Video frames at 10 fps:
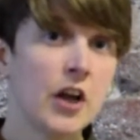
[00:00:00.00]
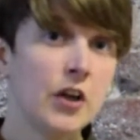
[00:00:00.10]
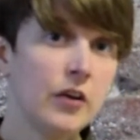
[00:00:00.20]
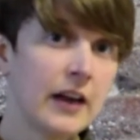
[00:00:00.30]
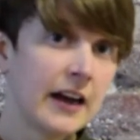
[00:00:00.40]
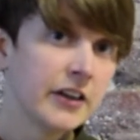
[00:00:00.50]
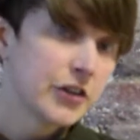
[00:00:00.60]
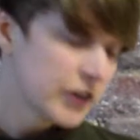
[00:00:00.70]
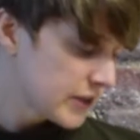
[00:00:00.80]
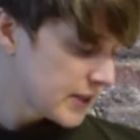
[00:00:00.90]
you can
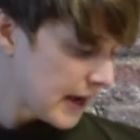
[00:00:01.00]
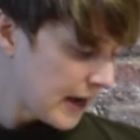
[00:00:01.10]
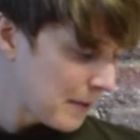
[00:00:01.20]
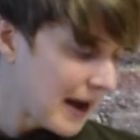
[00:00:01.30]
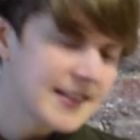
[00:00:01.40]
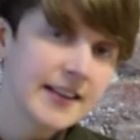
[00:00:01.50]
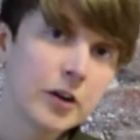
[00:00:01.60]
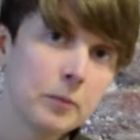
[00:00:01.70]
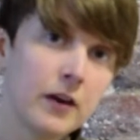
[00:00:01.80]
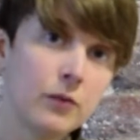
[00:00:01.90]
just add a
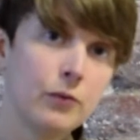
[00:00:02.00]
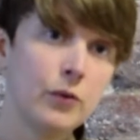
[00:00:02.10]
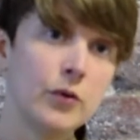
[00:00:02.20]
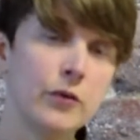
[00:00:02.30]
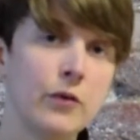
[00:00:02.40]
little bit of food